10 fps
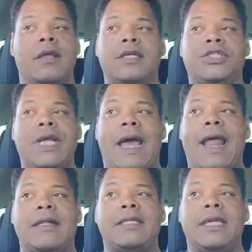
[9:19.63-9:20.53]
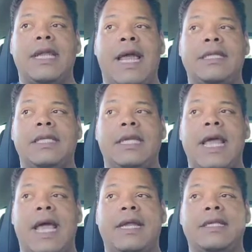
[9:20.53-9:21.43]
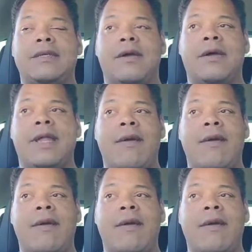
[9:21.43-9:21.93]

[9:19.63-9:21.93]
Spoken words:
a shout out to the 1990s girl.